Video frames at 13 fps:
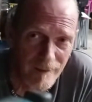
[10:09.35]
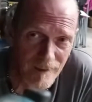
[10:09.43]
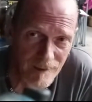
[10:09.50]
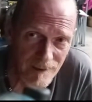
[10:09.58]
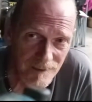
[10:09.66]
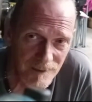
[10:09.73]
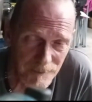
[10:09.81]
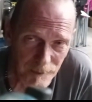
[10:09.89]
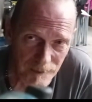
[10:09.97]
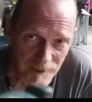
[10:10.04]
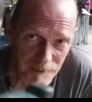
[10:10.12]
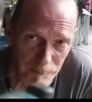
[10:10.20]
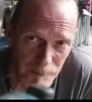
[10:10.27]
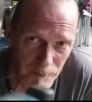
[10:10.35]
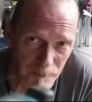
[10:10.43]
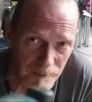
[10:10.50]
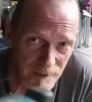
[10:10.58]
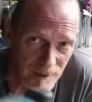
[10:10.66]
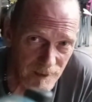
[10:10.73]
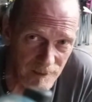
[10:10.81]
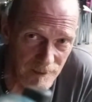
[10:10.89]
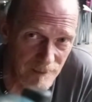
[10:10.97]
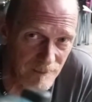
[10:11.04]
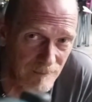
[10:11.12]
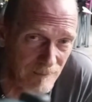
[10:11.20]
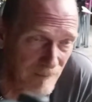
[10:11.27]
And I guess he started teaching me that when I was a kid.
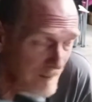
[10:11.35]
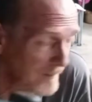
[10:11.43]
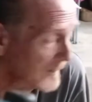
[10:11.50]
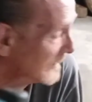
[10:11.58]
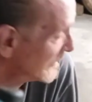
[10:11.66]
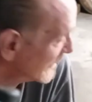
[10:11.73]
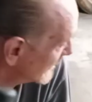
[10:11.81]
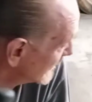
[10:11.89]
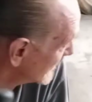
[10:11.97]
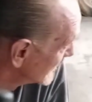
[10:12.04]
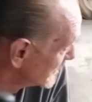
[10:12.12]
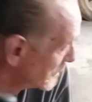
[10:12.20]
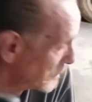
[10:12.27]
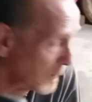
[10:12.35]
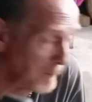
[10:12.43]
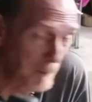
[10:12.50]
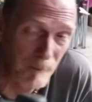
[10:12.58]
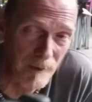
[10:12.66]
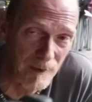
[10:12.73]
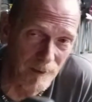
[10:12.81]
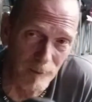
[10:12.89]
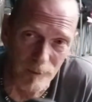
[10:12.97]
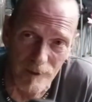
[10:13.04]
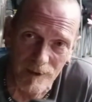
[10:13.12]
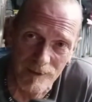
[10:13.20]
And I loved rubbing on that car.